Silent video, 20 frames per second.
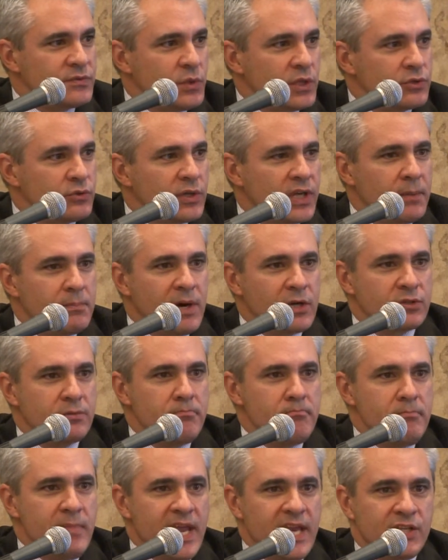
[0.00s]
We are talking about
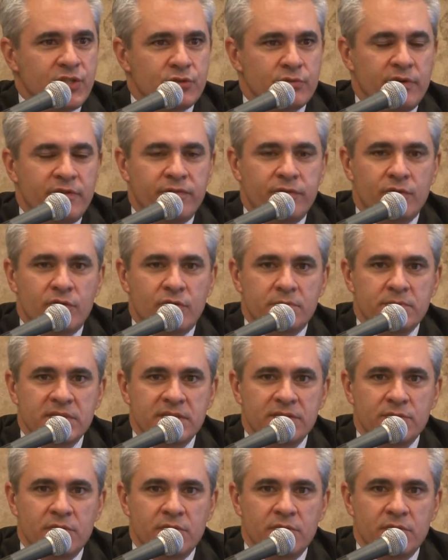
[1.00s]
major reforms,